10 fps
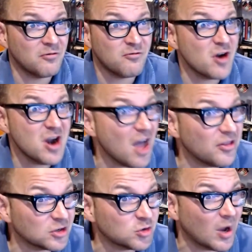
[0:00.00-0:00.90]
for
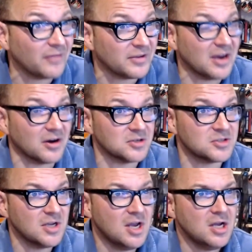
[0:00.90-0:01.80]
another 12
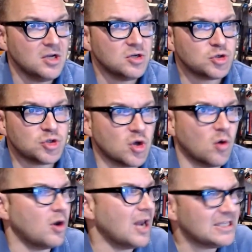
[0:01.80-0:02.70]
years. So
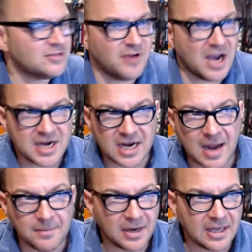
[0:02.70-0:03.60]
let's find a
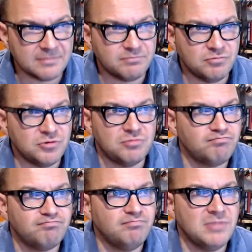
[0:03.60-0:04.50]
couple of,
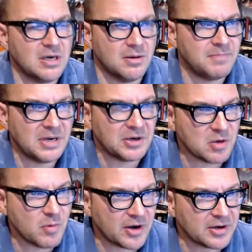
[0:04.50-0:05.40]
beardy
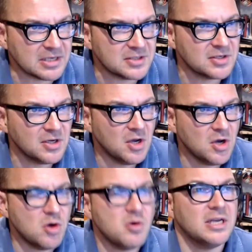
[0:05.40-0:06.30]
weirdies
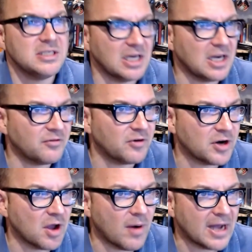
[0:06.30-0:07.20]
who can deliver
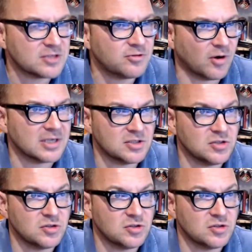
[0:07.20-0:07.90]
an OS for us.